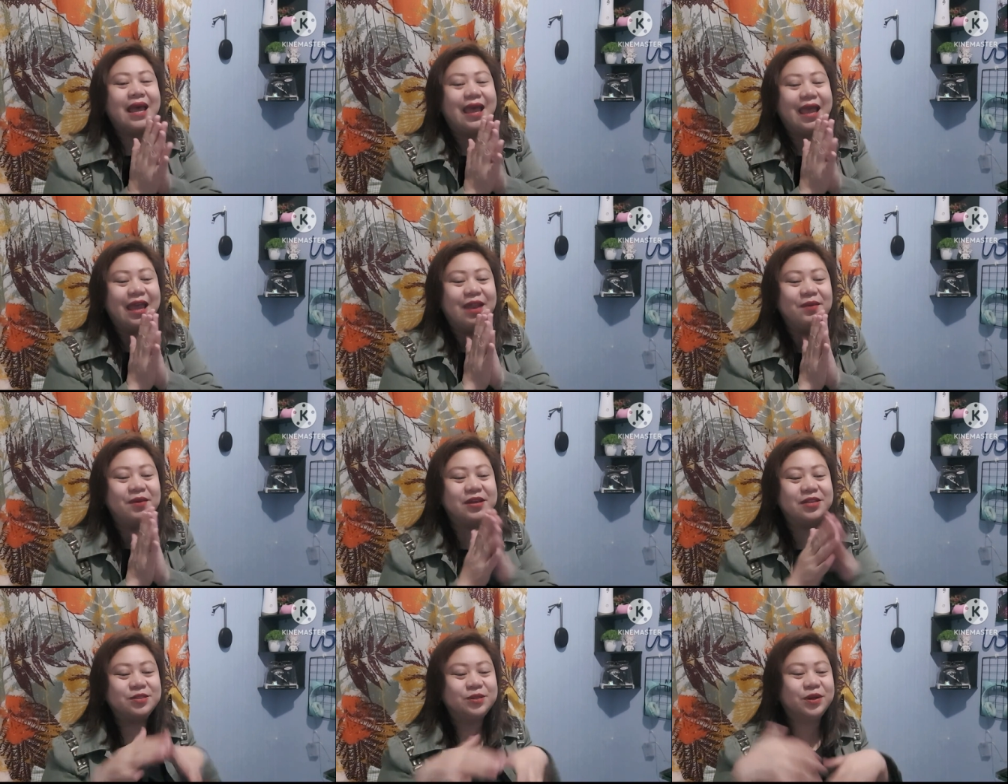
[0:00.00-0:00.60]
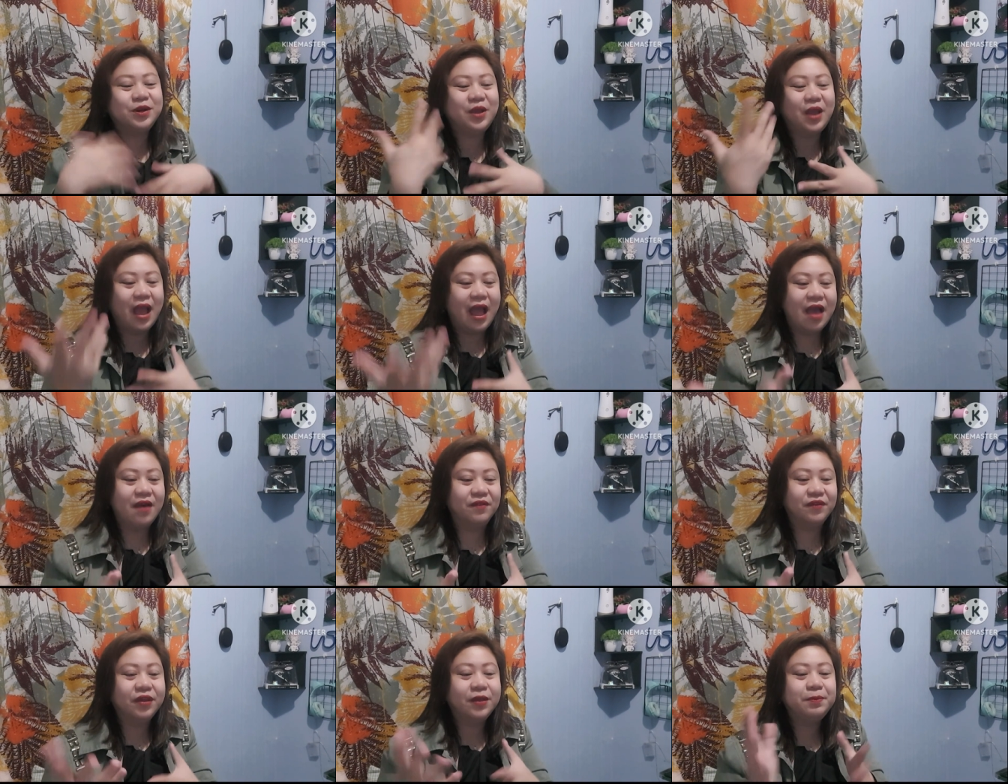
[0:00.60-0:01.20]
Anyway, there you
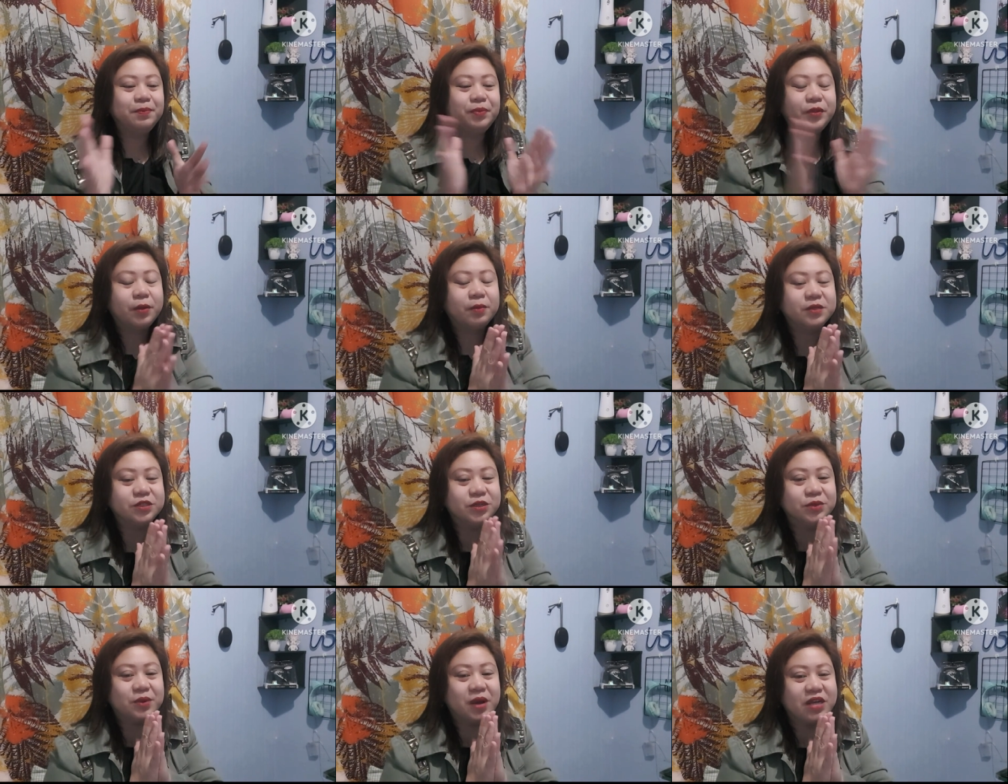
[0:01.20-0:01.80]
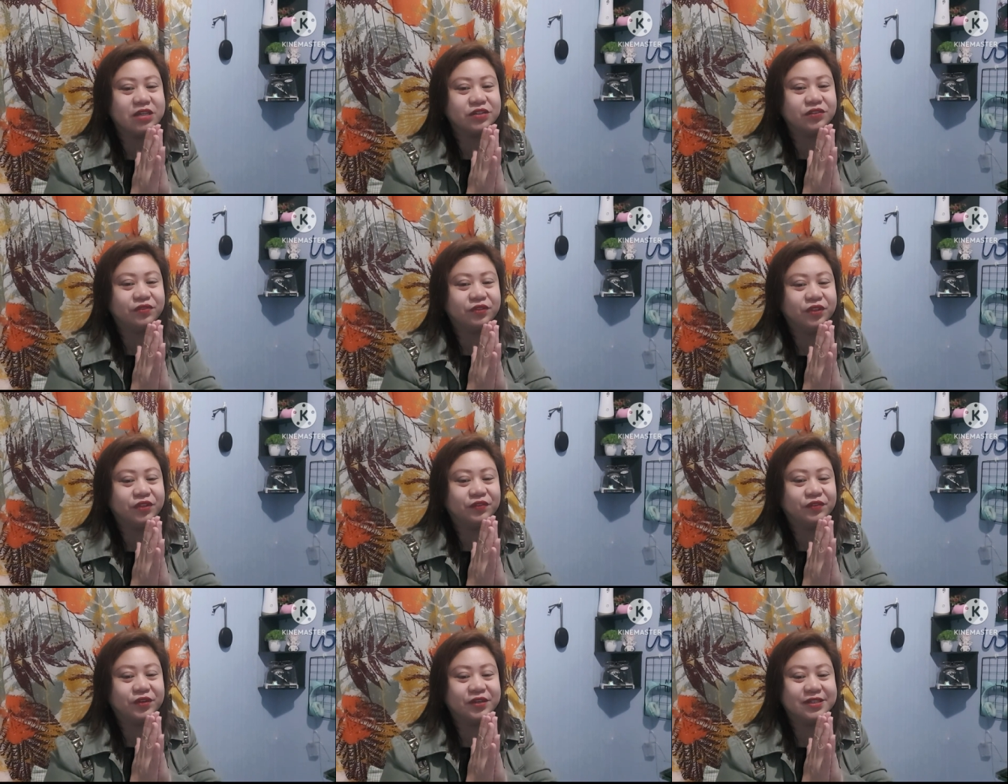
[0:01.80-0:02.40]
have it. Hope you enjoyed the reaction
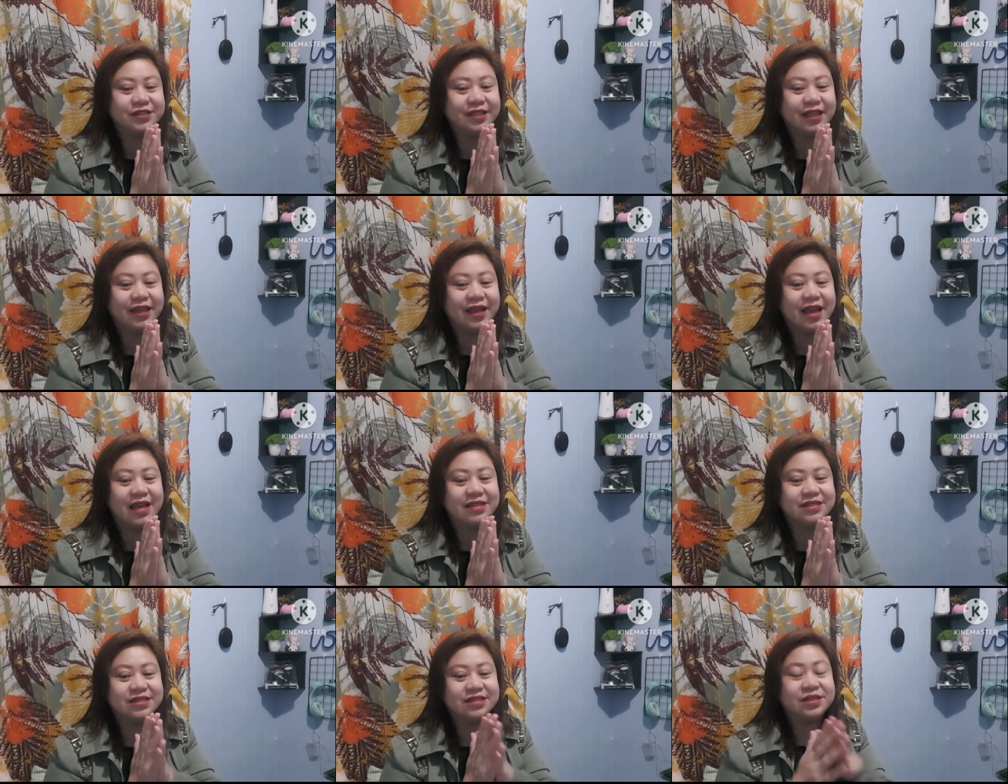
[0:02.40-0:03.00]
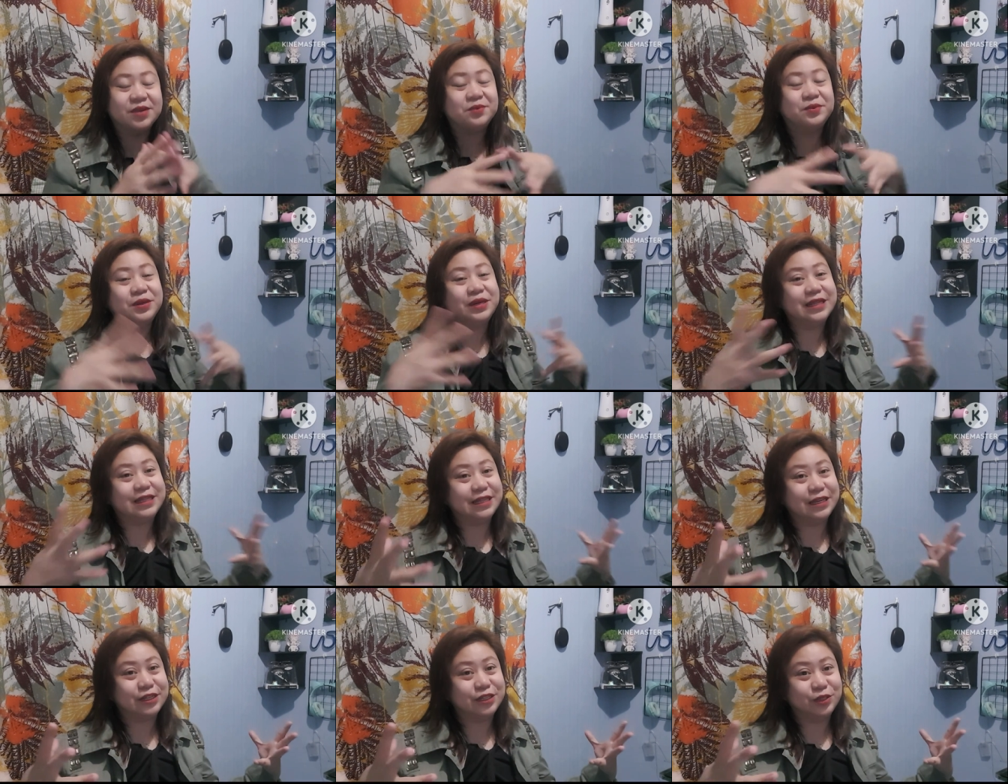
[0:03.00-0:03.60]
video for today, guys, because I
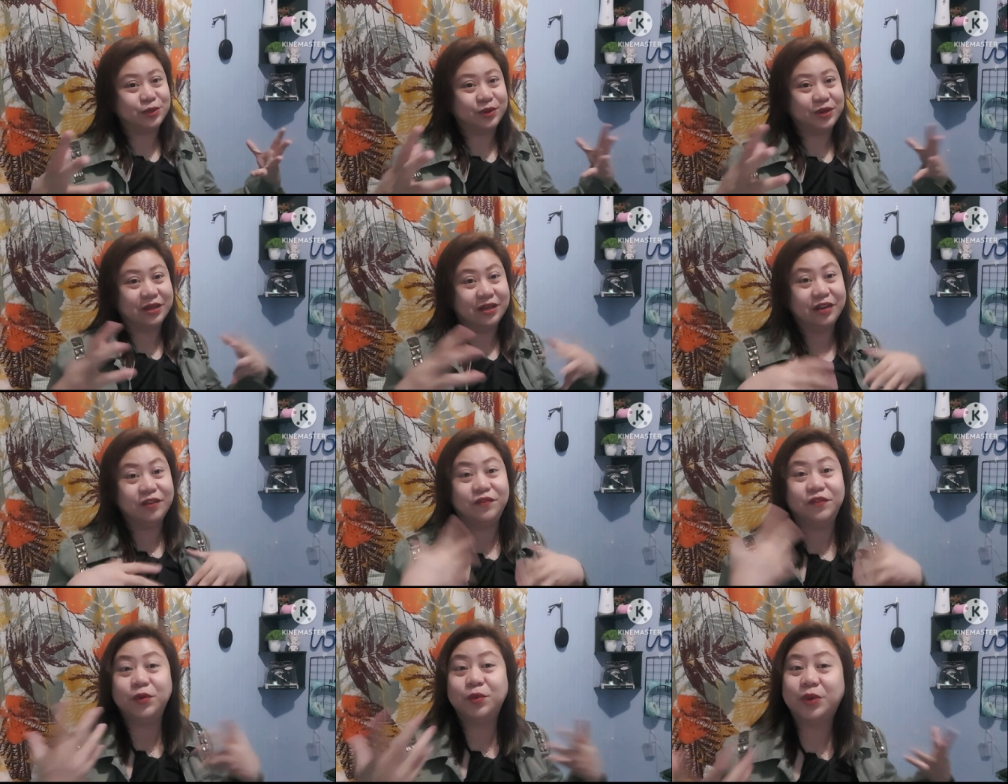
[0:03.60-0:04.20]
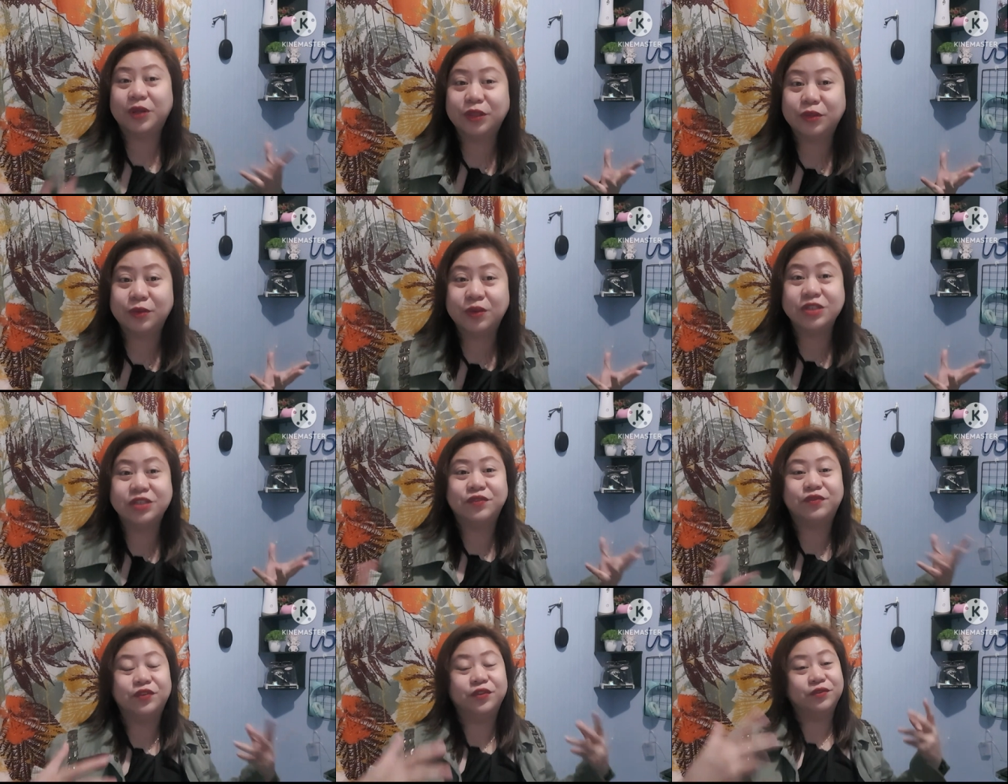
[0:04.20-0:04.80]
really did enjoy it. And if you want to
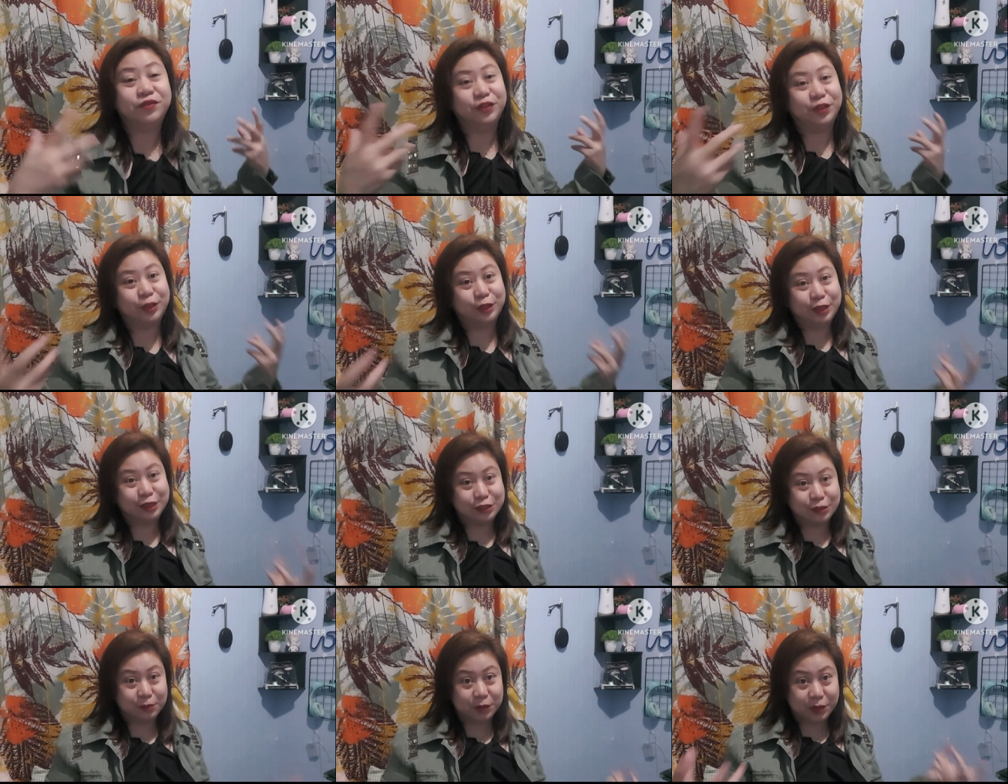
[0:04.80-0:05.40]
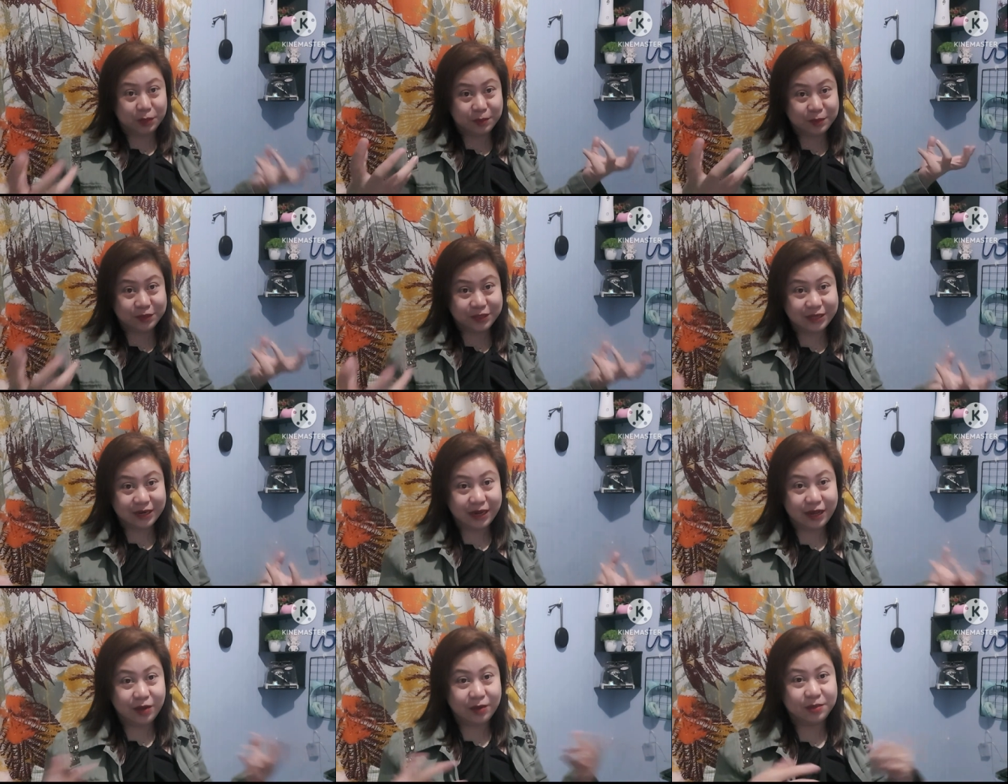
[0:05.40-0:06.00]
watch a full video, this I'm gonna put
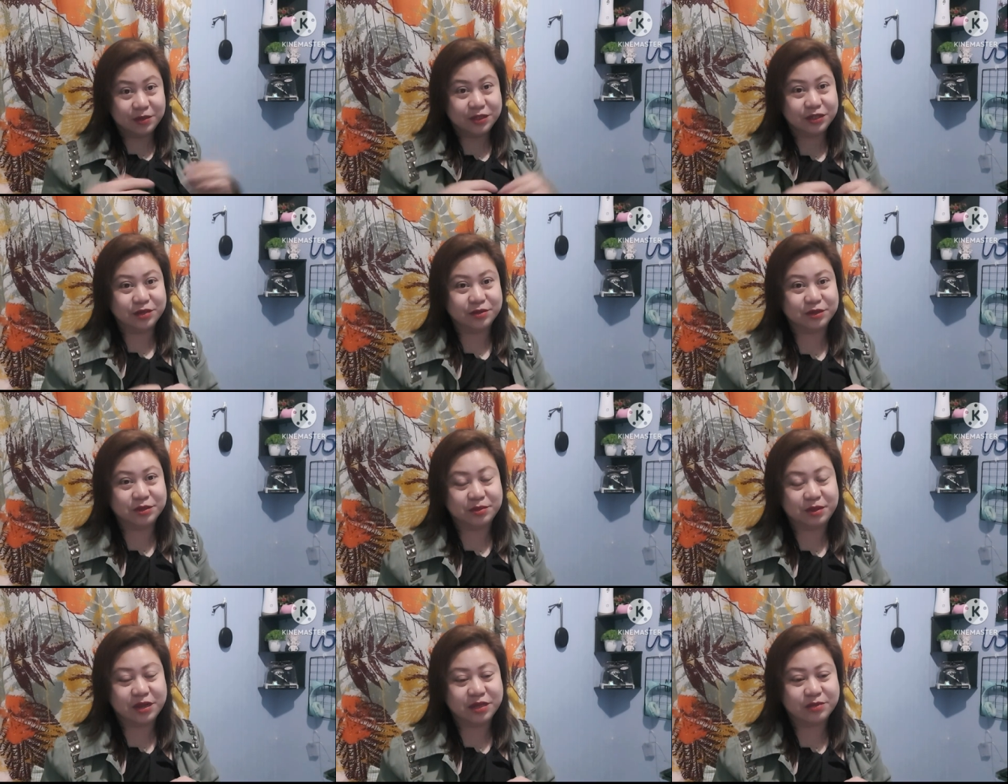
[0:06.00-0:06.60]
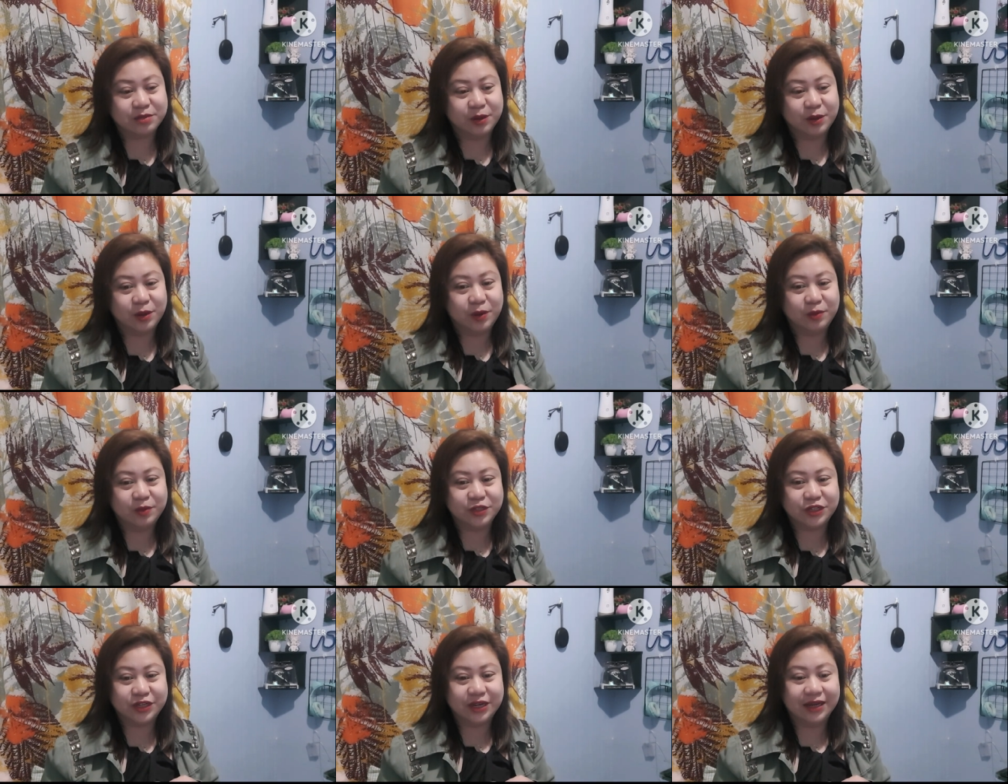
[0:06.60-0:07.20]
the link in the description box below.
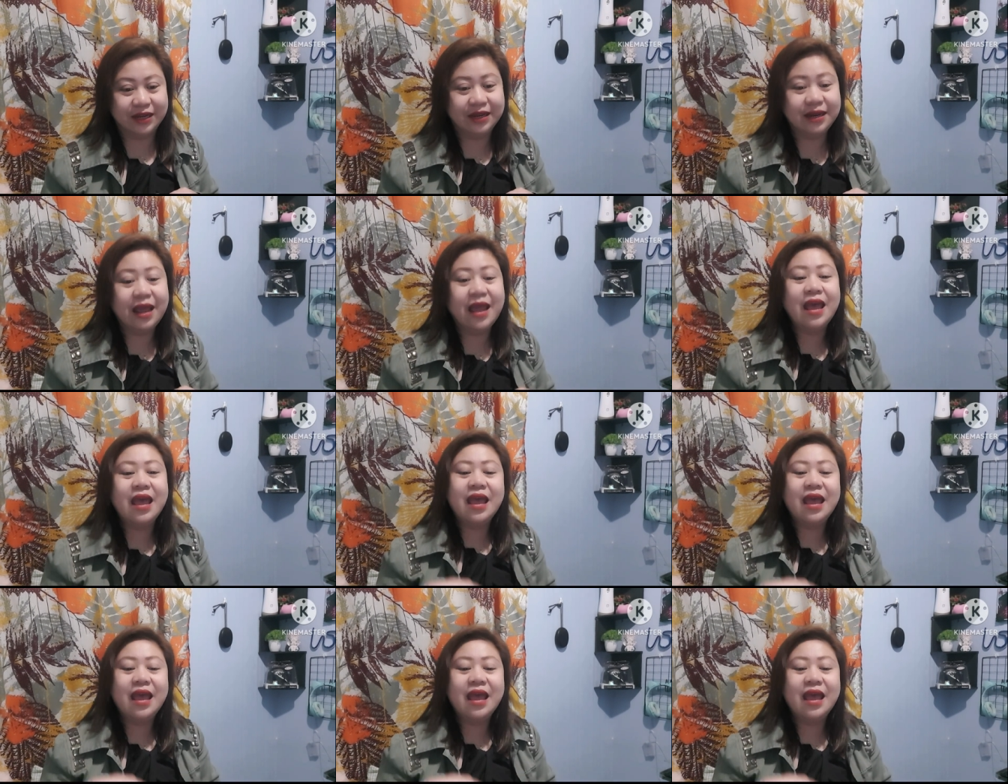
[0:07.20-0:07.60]
Hope you check it.